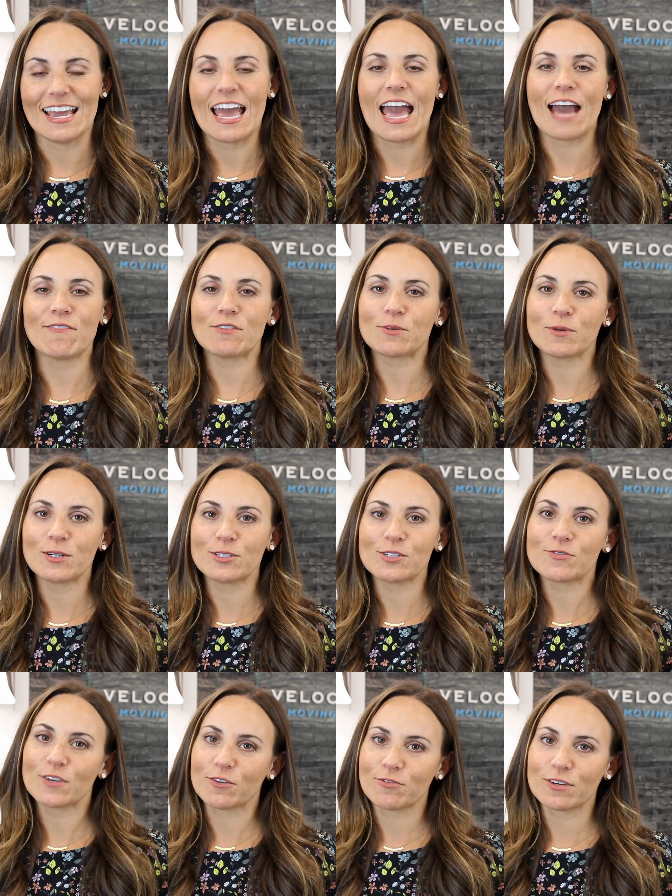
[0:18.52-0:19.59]
Afterwards,
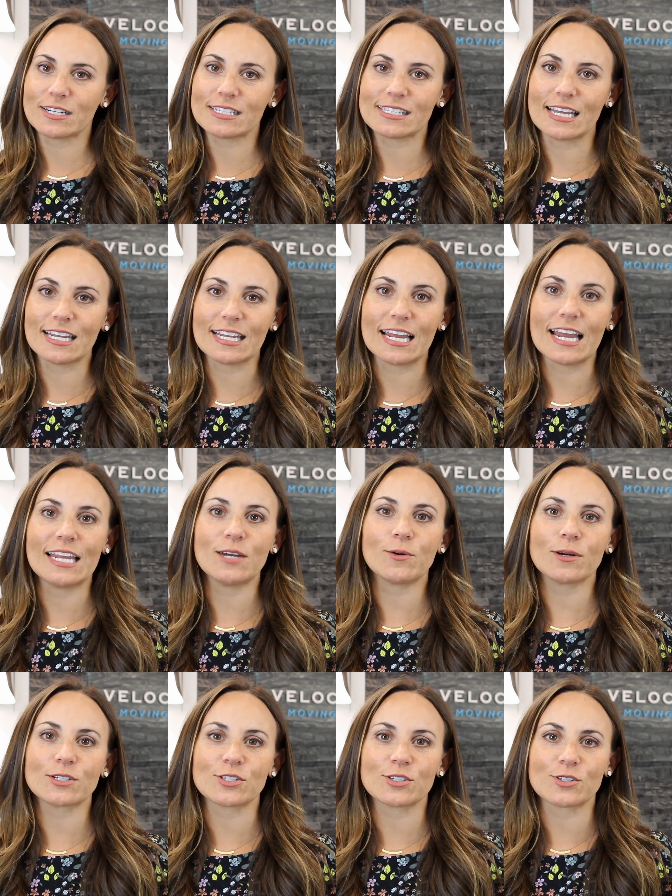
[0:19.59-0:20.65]
feel free to send in any
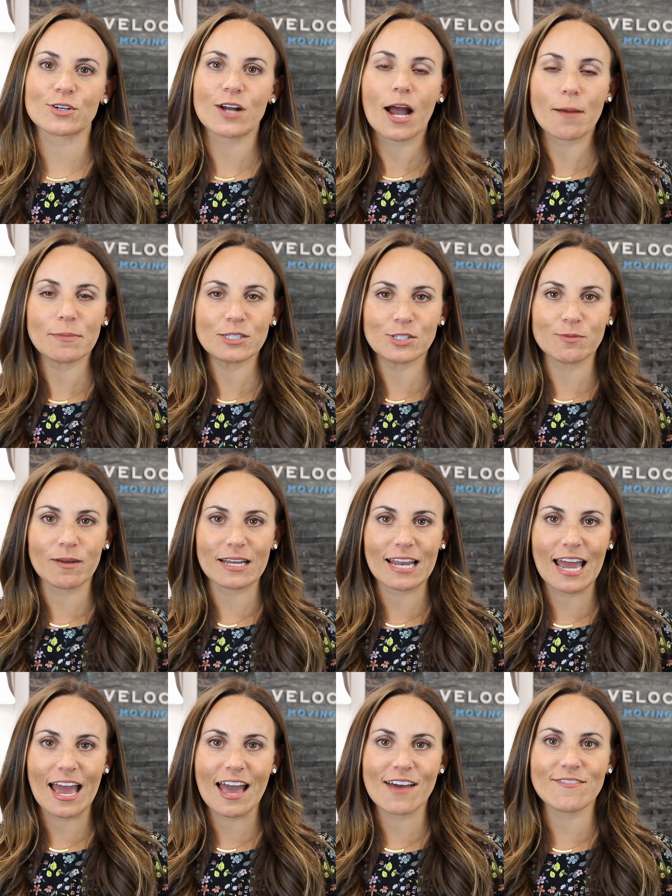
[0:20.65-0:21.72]
questions or comments you might
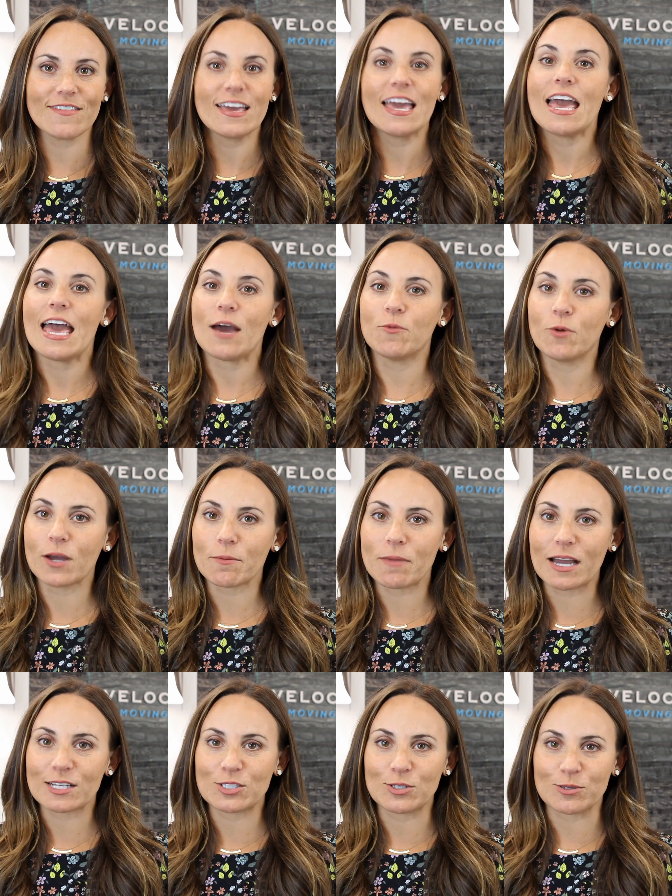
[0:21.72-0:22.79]
have, and we'll get
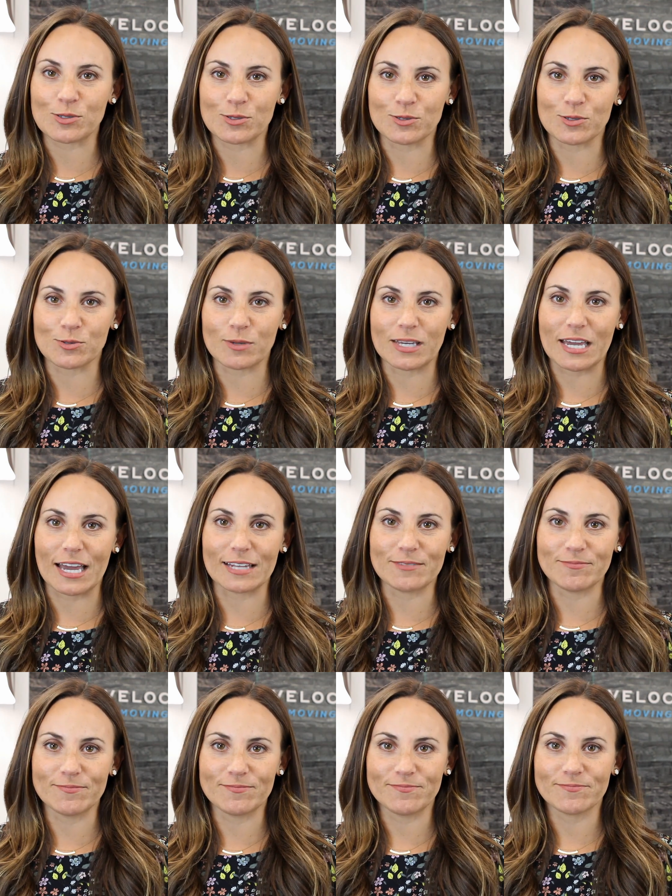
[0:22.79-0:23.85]
back to you as soon as we can.
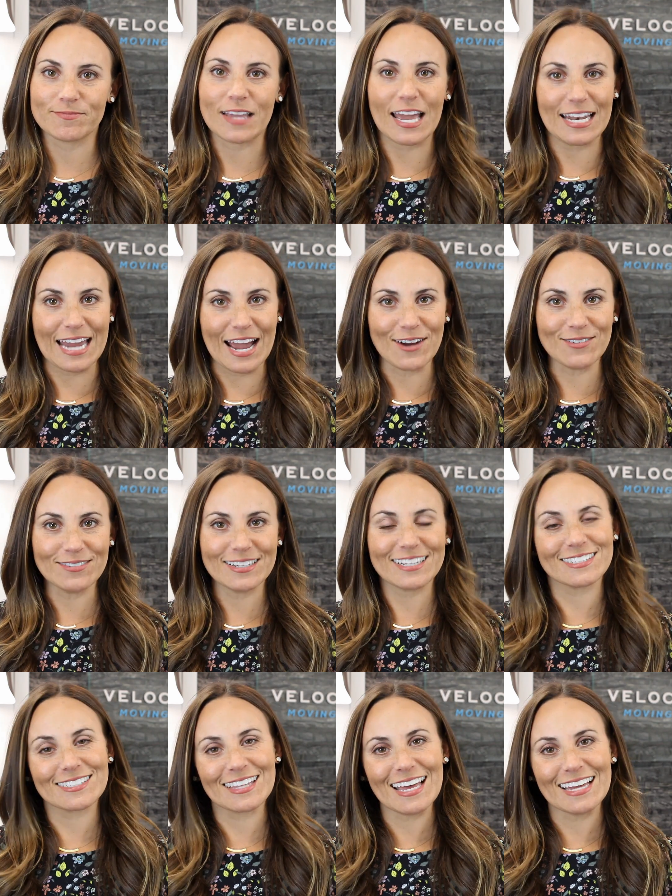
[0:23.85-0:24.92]
And now, here's
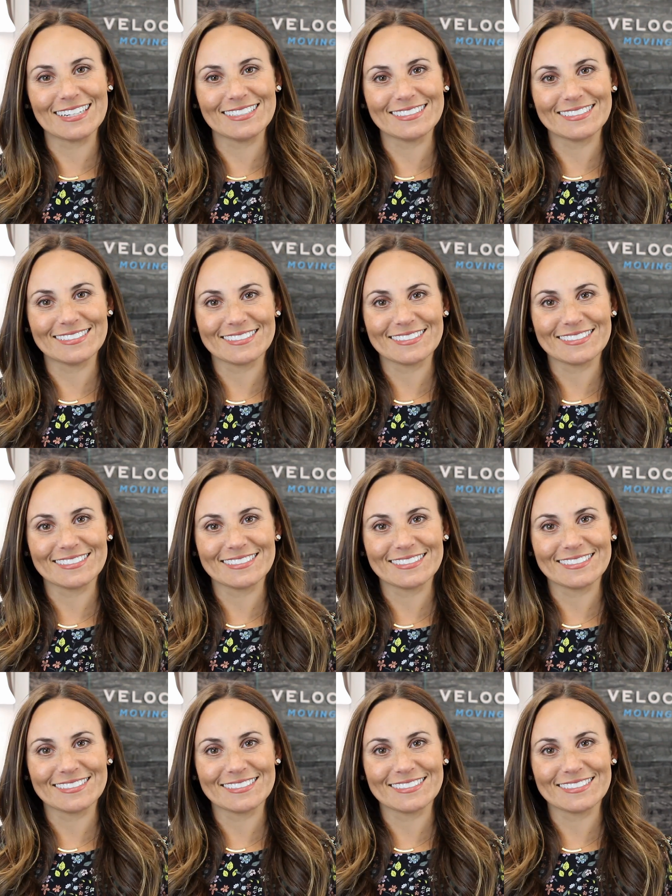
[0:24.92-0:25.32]
Glenn.